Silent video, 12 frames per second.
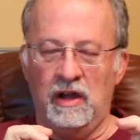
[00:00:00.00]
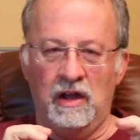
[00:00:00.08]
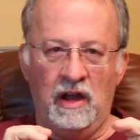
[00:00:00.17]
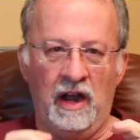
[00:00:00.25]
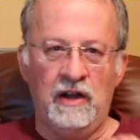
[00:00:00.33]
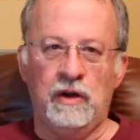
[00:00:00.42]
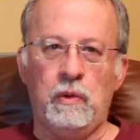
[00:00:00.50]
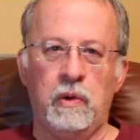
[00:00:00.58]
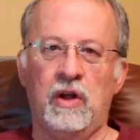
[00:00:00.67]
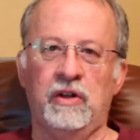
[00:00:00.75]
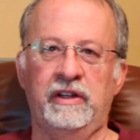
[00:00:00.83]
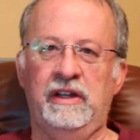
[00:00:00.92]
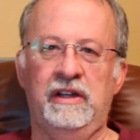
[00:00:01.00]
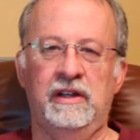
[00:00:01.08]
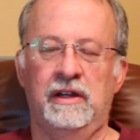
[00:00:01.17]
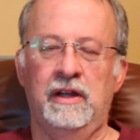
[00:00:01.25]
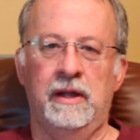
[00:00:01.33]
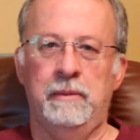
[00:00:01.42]
higher quality
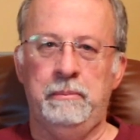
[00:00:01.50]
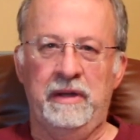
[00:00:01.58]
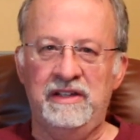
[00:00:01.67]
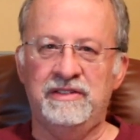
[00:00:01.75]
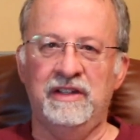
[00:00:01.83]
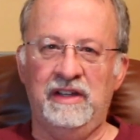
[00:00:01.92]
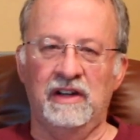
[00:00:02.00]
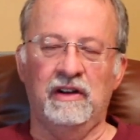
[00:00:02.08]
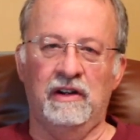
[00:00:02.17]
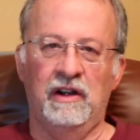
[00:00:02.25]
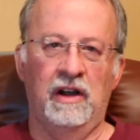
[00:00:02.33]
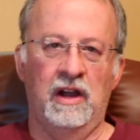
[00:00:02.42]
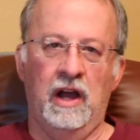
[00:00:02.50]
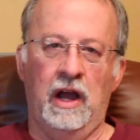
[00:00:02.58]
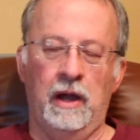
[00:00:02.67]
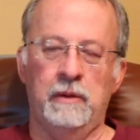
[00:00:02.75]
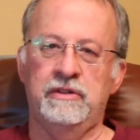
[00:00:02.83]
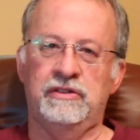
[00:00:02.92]
piece of gear,
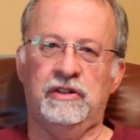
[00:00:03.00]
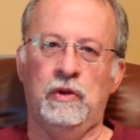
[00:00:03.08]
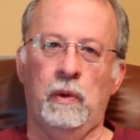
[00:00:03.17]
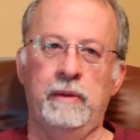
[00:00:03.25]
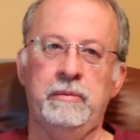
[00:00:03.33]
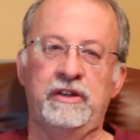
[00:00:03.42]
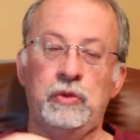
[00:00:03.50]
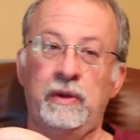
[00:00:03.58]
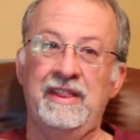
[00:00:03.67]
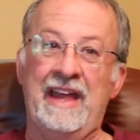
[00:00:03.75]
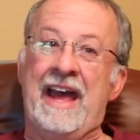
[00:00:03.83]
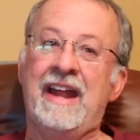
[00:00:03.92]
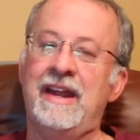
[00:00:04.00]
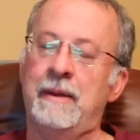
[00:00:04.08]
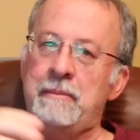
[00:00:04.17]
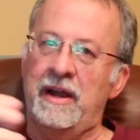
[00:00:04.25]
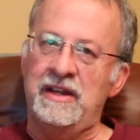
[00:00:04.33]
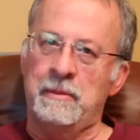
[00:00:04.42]
I was going between that and
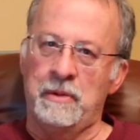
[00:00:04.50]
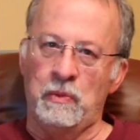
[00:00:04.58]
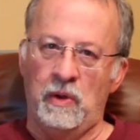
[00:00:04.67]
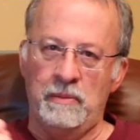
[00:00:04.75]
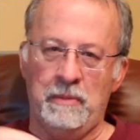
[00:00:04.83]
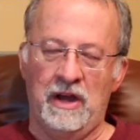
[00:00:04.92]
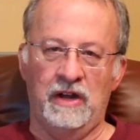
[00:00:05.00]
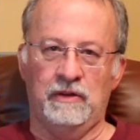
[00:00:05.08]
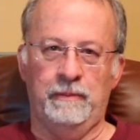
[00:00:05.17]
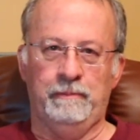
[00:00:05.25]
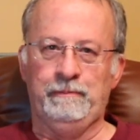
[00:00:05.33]
my number 1 model.